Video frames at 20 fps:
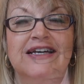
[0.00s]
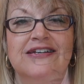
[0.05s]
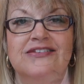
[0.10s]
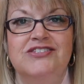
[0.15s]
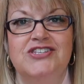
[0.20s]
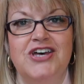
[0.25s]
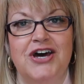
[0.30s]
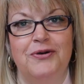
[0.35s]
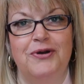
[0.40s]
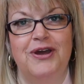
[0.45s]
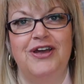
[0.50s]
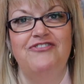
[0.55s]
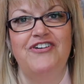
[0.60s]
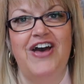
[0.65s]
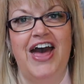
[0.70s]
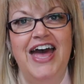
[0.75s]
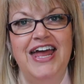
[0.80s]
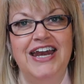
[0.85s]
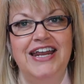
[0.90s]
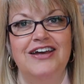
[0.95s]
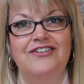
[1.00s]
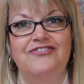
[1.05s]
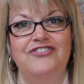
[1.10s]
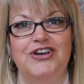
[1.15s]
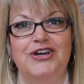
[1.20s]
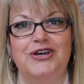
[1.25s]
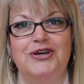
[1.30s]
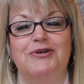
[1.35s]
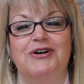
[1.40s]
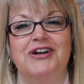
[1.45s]
So if any of
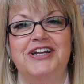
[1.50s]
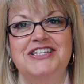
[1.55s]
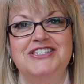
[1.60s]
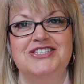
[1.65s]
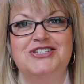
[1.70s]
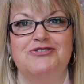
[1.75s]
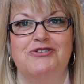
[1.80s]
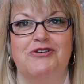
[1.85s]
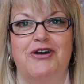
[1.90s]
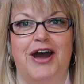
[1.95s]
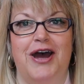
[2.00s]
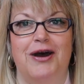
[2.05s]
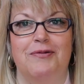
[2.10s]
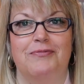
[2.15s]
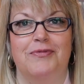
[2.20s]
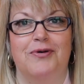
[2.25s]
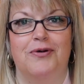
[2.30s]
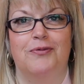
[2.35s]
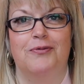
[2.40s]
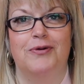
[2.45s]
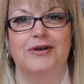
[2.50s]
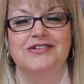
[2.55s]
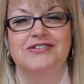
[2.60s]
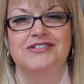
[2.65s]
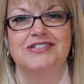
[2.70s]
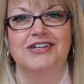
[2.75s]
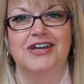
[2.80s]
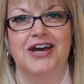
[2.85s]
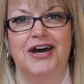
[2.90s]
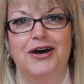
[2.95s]
you on Instagram
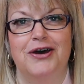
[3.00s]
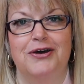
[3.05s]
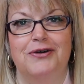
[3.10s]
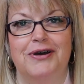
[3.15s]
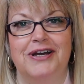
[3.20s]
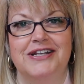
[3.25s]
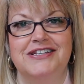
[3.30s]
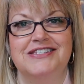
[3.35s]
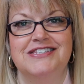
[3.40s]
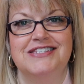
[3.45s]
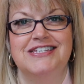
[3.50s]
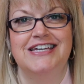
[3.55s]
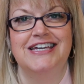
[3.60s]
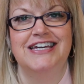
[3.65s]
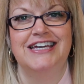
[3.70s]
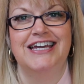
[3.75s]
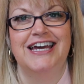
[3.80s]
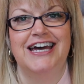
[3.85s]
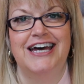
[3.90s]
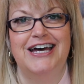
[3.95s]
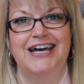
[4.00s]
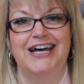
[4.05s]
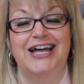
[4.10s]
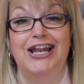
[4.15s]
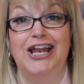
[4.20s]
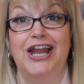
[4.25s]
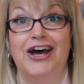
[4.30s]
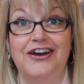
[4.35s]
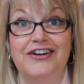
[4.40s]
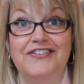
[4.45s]
want to go and see
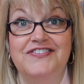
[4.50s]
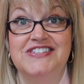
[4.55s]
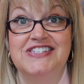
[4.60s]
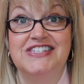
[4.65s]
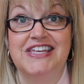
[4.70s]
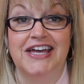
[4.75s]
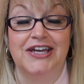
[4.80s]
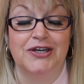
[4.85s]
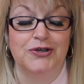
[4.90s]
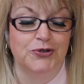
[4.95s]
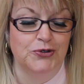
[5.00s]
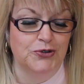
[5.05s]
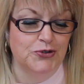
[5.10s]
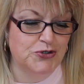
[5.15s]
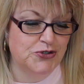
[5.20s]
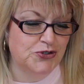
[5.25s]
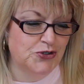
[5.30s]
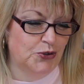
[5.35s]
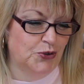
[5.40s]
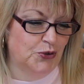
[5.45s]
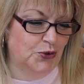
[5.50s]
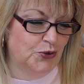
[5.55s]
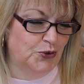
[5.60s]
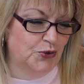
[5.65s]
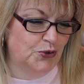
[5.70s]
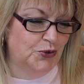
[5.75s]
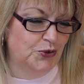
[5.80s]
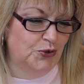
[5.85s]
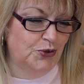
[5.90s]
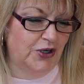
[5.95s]
live sales
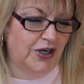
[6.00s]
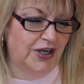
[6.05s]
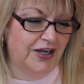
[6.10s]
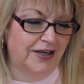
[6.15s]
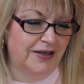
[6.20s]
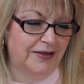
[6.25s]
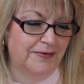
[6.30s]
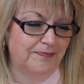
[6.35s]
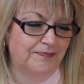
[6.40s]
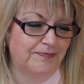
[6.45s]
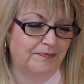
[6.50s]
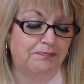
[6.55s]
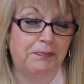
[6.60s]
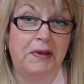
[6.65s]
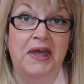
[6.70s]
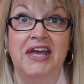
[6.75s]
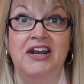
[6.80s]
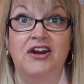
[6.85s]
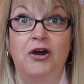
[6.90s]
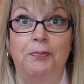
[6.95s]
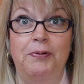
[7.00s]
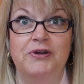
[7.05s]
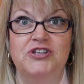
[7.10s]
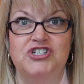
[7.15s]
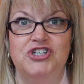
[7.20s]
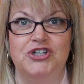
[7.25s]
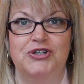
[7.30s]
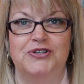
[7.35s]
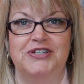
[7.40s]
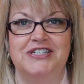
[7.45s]
or pin
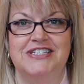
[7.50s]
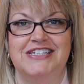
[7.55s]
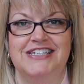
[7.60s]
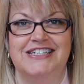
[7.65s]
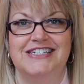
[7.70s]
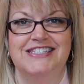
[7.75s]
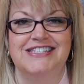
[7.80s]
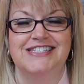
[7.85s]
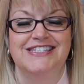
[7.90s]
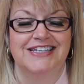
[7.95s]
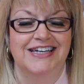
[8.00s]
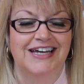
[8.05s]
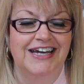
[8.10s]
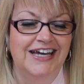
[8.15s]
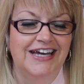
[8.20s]
opportunities,